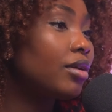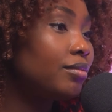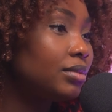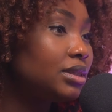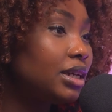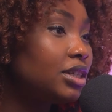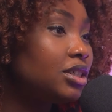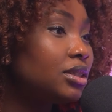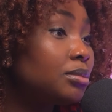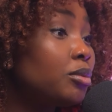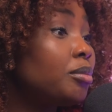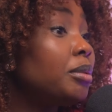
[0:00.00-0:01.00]

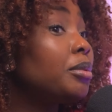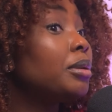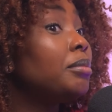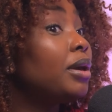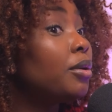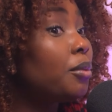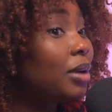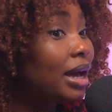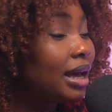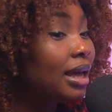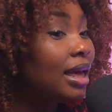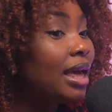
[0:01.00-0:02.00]
conversations, more people can be
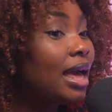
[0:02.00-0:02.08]
aware,